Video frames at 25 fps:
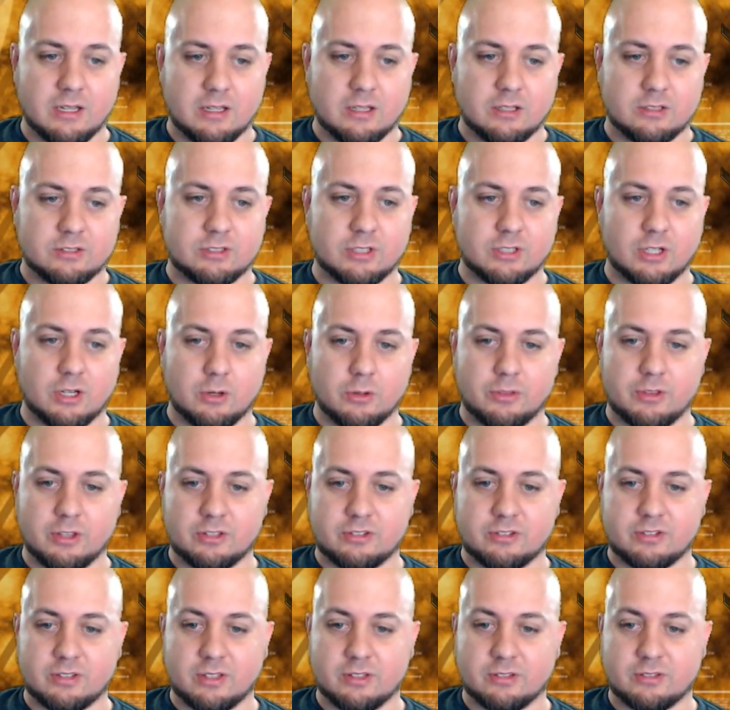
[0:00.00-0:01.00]
So
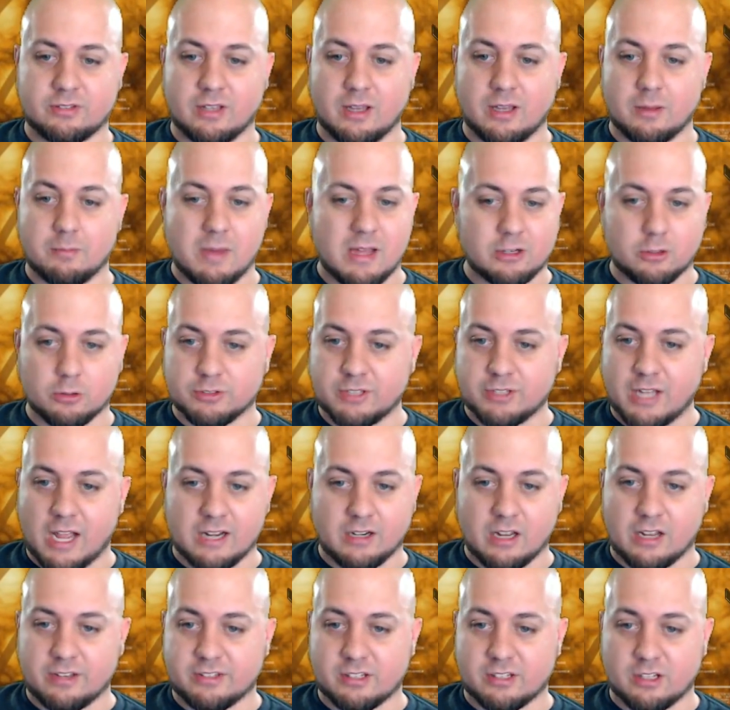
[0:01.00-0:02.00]
this is medical
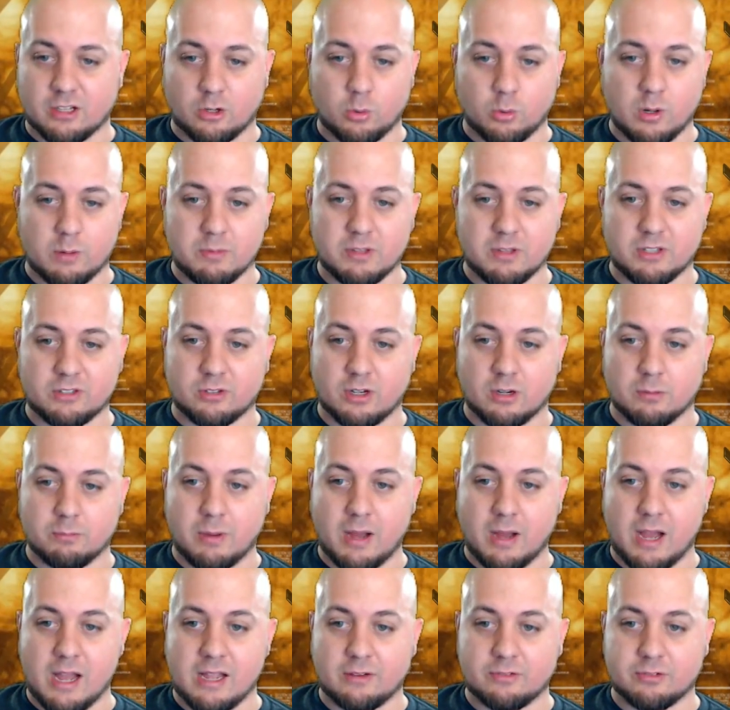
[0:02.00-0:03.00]
diagnostic equipment. So you're
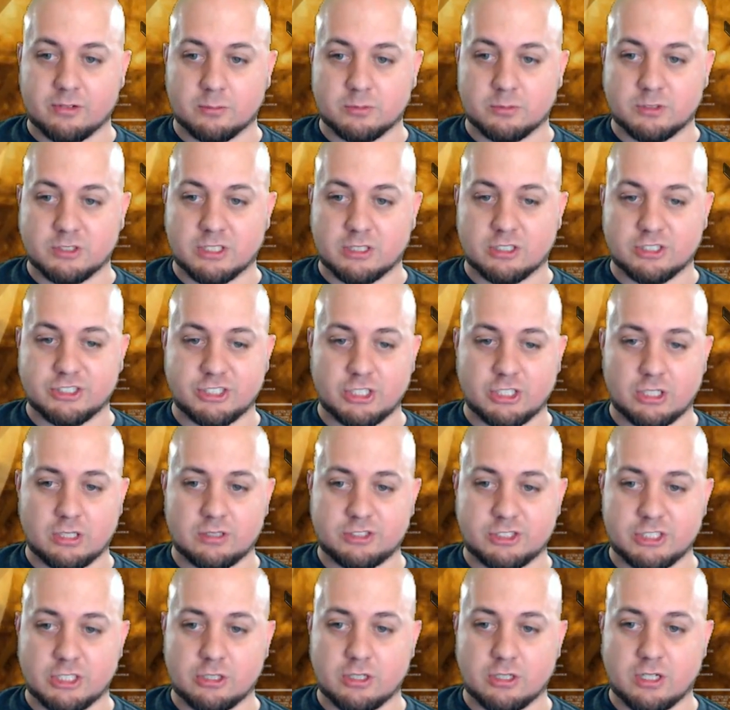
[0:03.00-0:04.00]
buying from
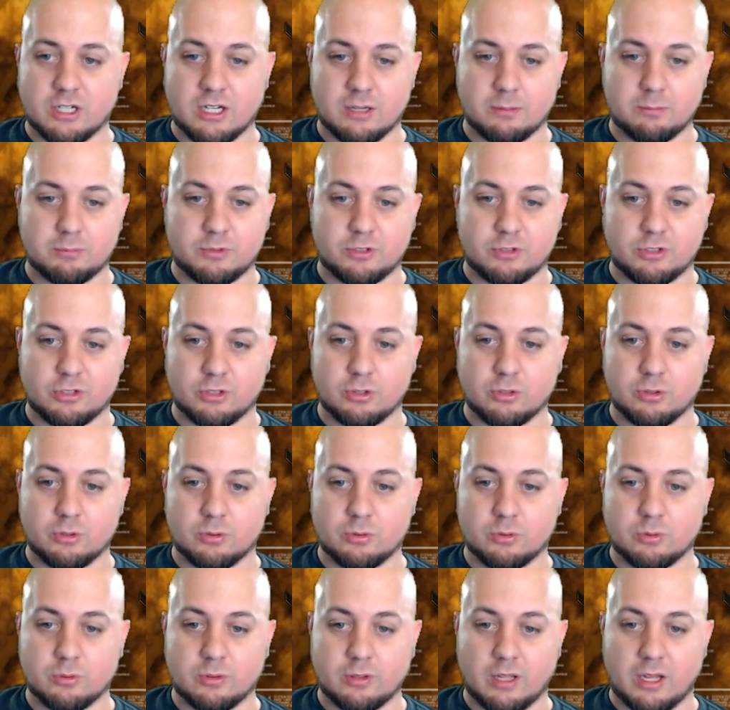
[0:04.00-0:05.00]
Jenner Hub
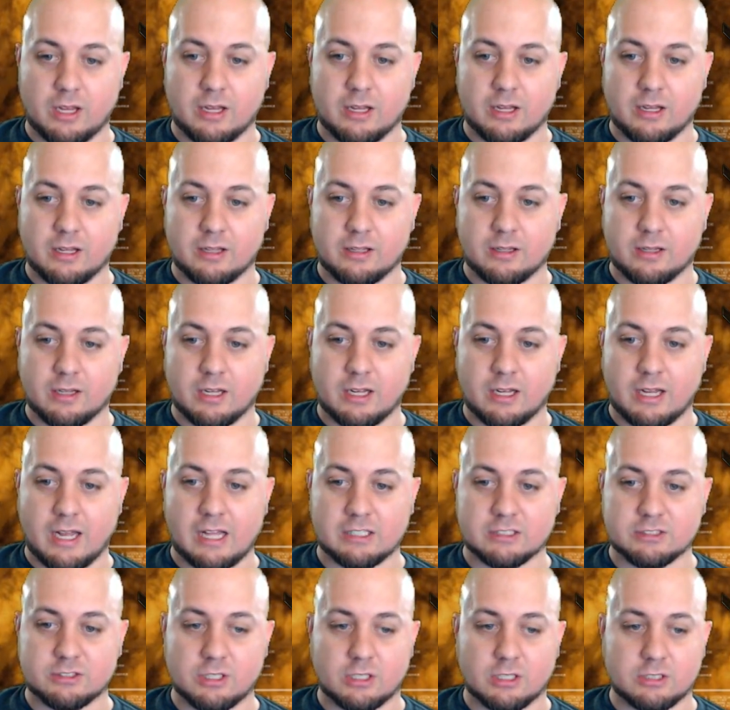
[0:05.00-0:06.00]
to
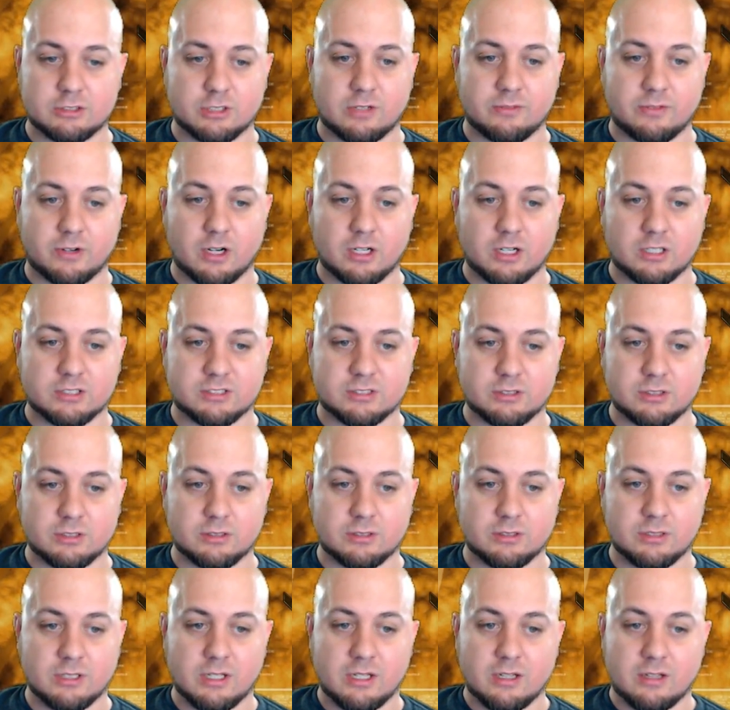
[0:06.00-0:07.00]
Alexandrov
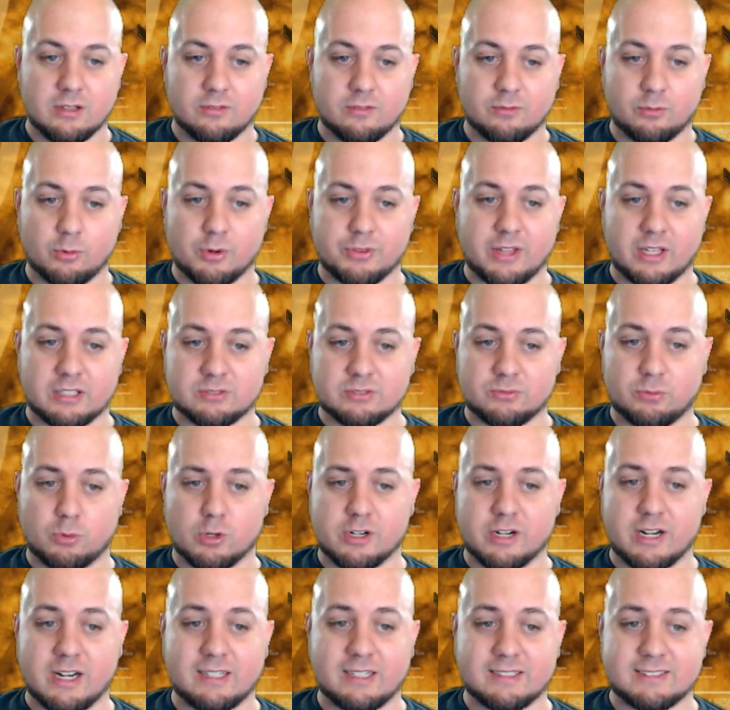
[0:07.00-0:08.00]
Arsenal,
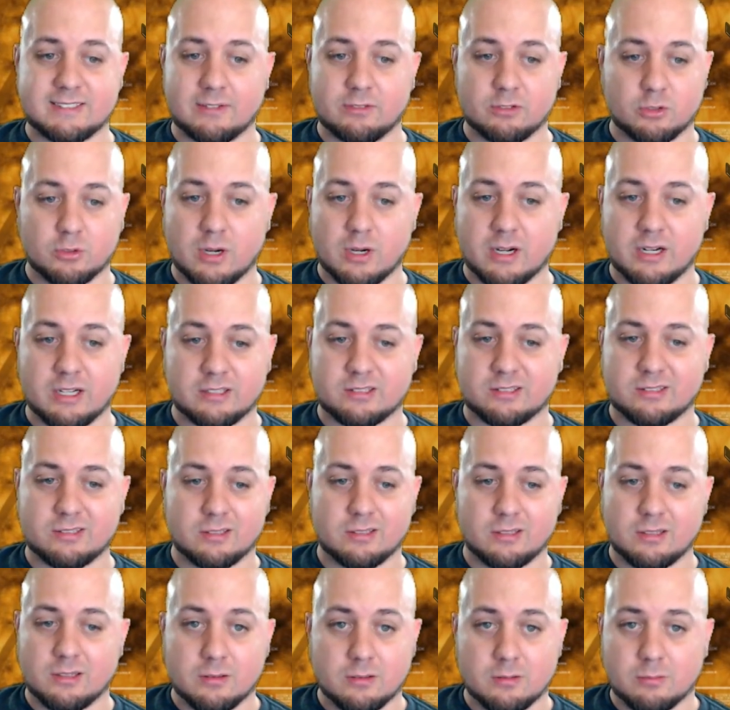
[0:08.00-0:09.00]
4,487 credits
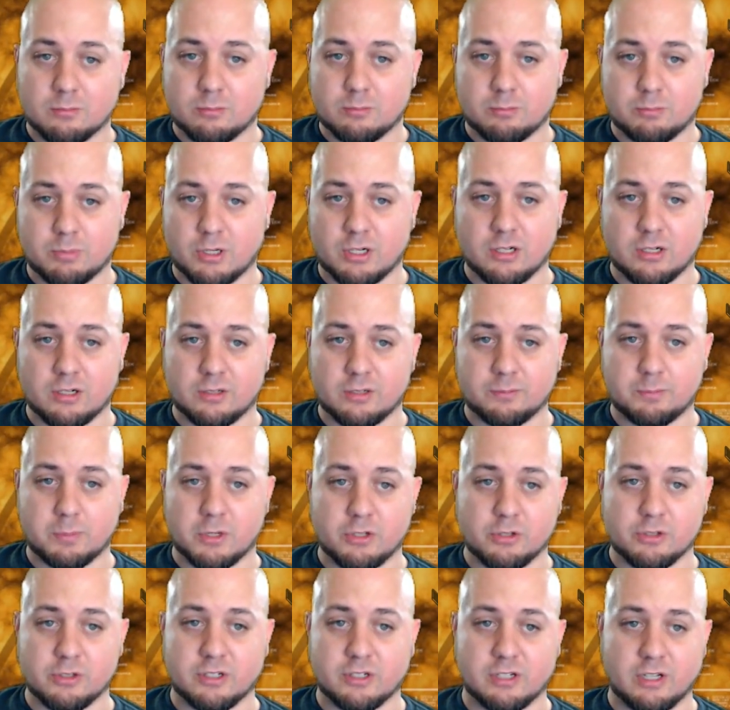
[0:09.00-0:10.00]
per
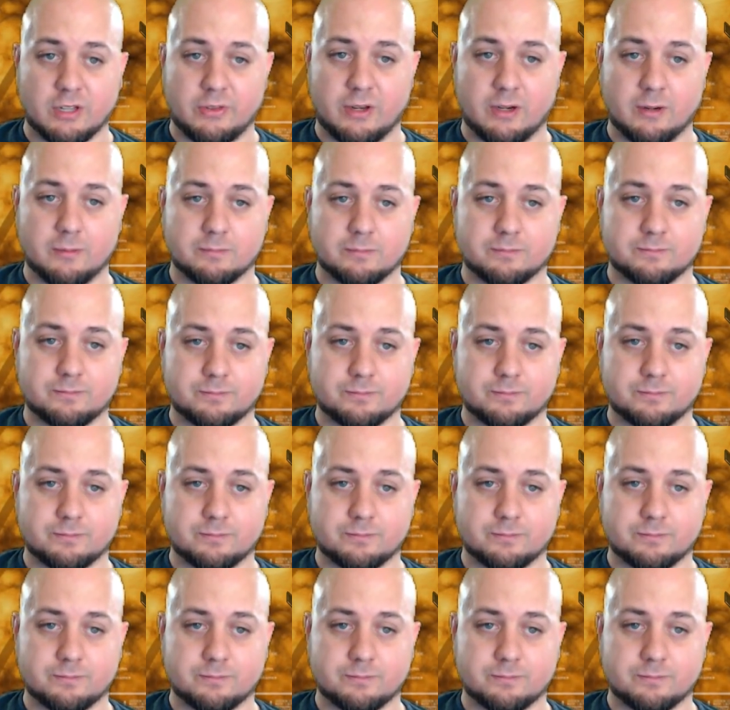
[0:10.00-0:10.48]
unit on there.